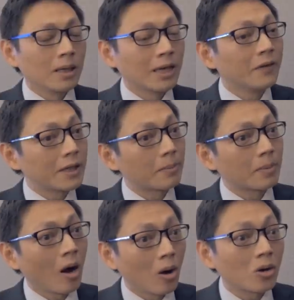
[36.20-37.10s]
Given
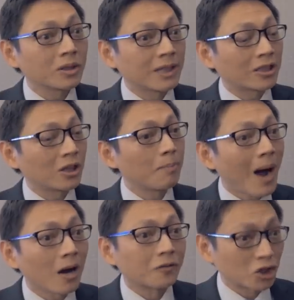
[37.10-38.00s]
that Hong Kong is actually
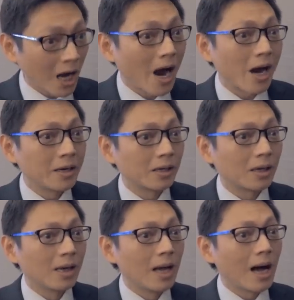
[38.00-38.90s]
part of China,